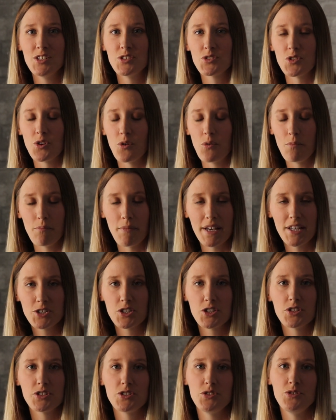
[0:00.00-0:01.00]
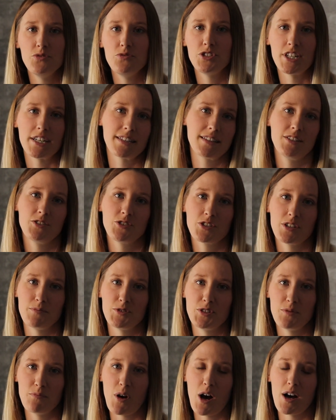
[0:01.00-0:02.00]
So make sure to check the
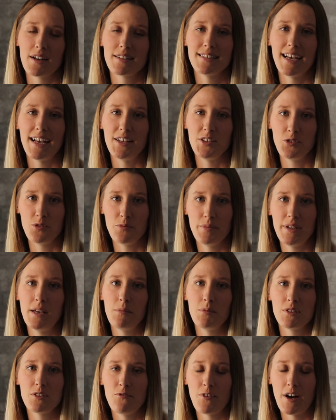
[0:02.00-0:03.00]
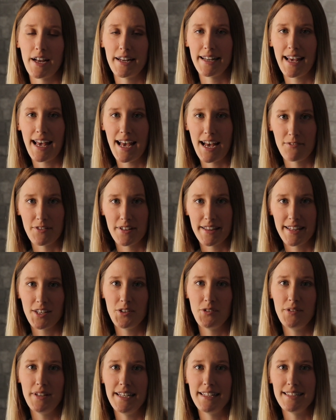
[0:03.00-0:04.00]
description box and you'll be able to find
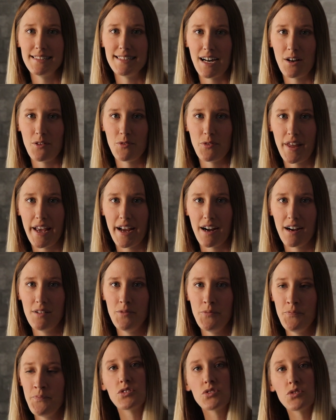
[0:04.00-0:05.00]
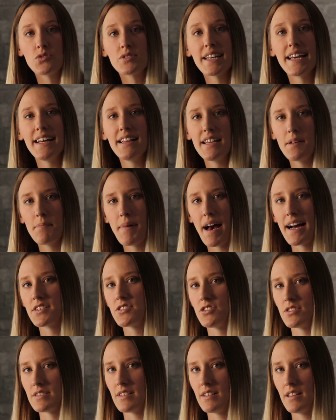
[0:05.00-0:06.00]
everything you need down there. So scaling back
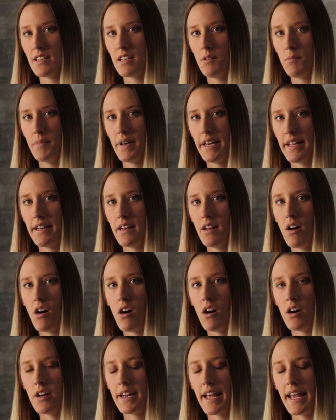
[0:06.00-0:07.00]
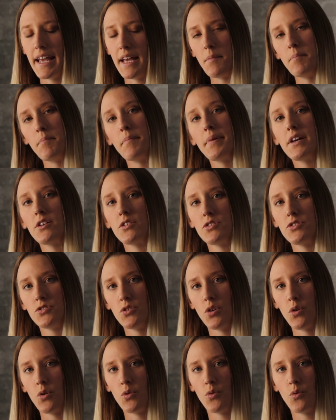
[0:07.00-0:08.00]
just a little bit on a bigger
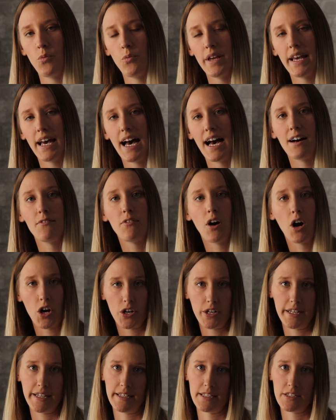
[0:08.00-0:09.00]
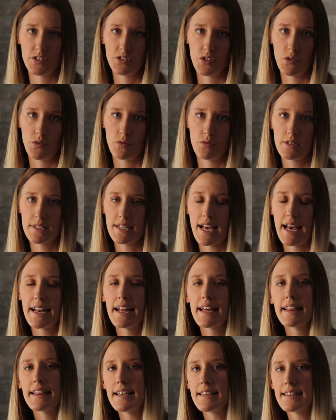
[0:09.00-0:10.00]
zone, we have hardiness zones.
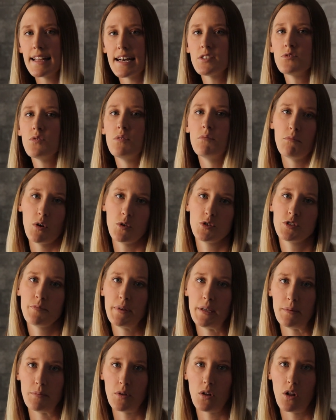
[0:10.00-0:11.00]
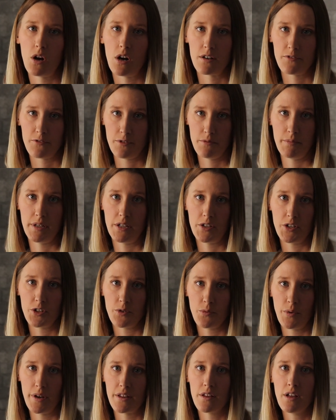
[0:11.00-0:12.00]
And I think that's what most people are
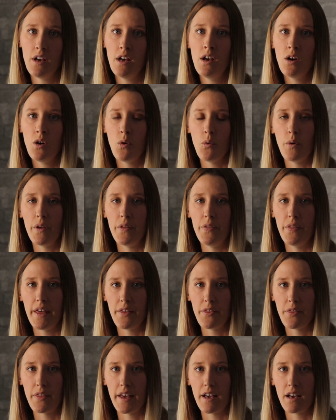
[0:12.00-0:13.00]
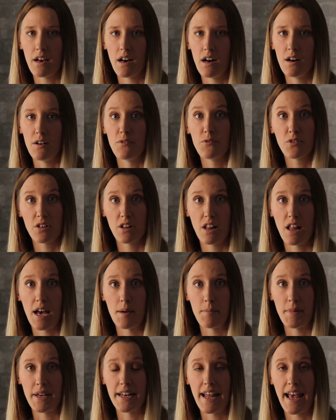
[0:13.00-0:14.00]
familiar with when they think of
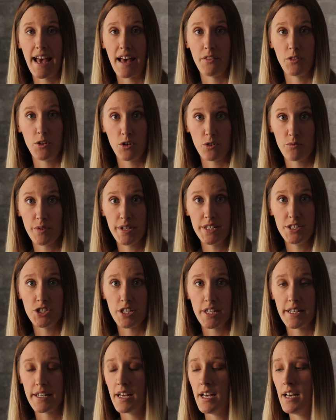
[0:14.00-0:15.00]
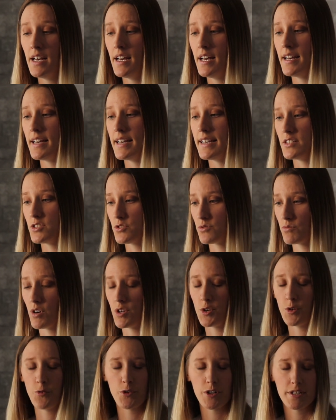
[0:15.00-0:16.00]
climate and their region. In
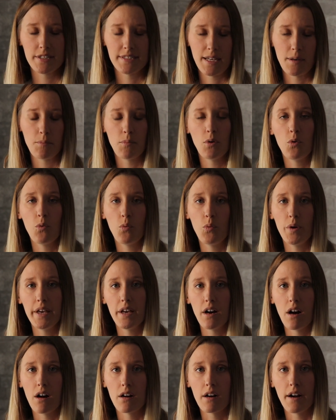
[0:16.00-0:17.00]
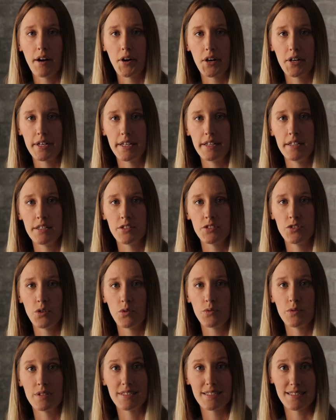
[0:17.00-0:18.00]
Toronto, for example, we are a hardiness
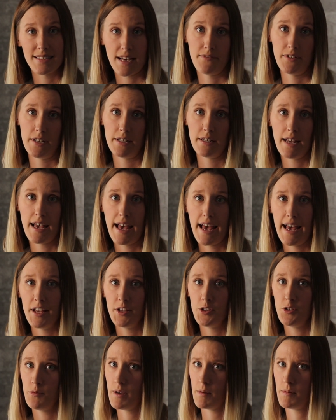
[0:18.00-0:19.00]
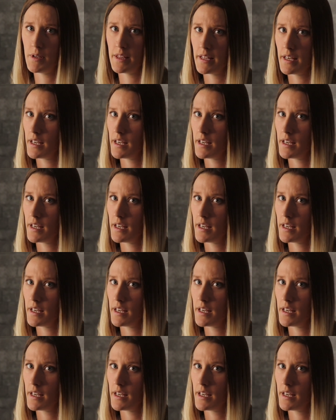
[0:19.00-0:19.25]
zone 7. And you may be